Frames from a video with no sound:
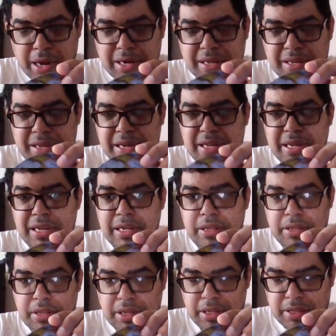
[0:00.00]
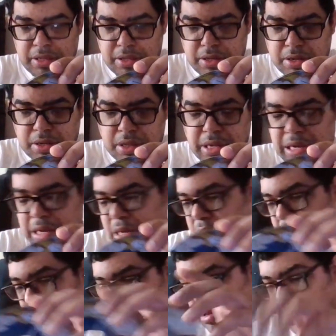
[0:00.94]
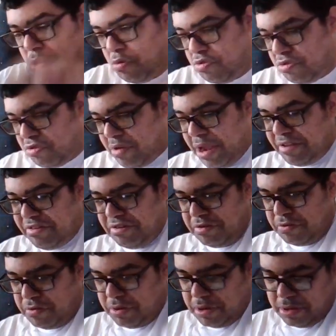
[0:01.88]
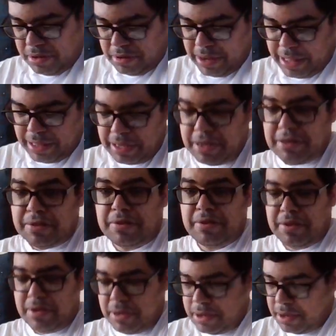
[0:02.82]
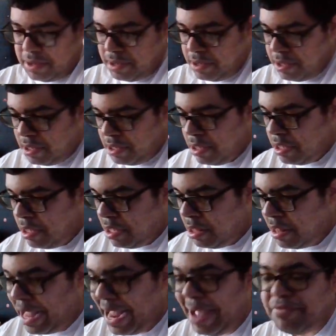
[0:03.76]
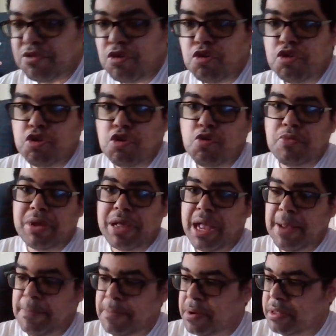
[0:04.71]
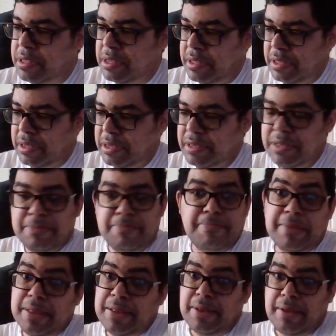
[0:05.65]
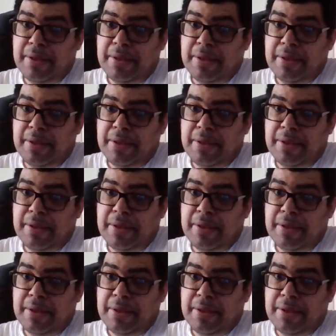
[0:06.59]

Okay, the CD is clean. There's no scratches on it, so that's a good thing. I had no school kind of book this is.